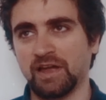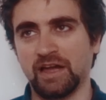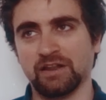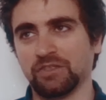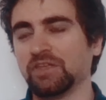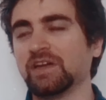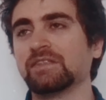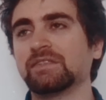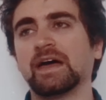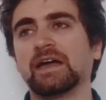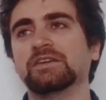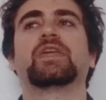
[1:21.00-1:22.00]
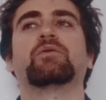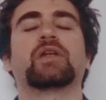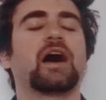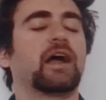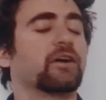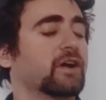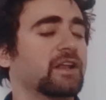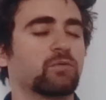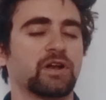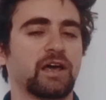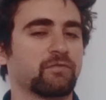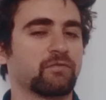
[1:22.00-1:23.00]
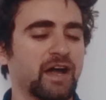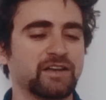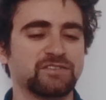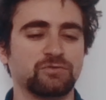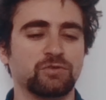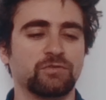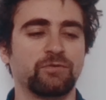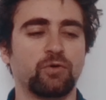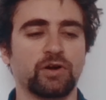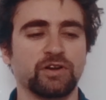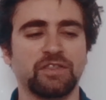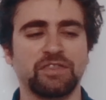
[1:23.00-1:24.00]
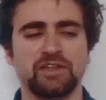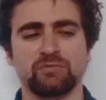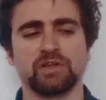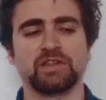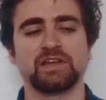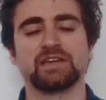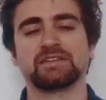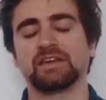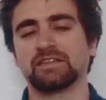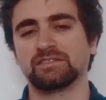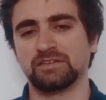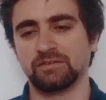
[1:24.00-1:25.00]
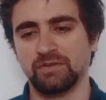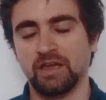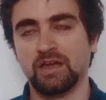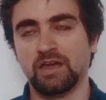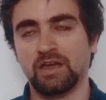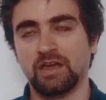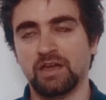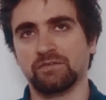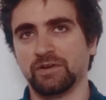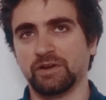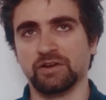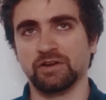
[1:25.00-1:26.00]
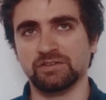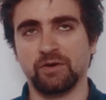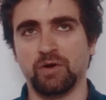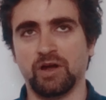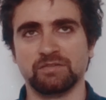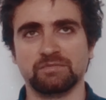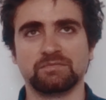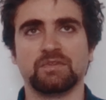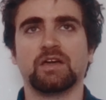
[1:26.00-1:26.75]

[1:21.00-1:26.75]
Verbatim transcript: the kind of thing that they would hire anyone out of high school for, nothing really intensive. So I figured if I want to